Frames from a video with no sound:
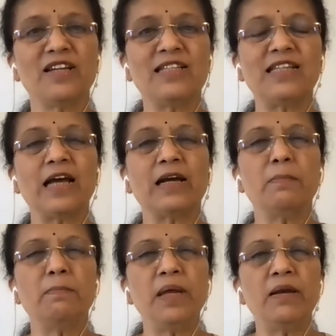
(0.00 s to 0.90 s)
It's like a
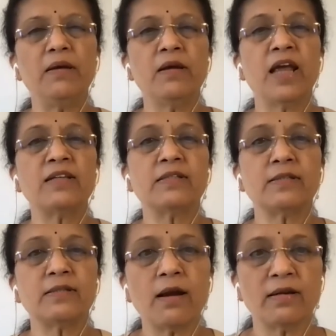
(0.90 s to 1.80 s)
billionaire's
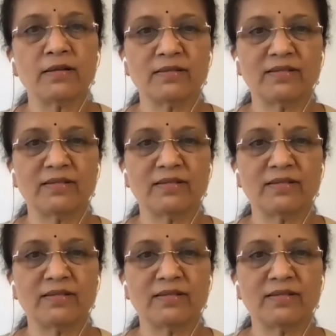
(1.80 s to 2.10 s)
son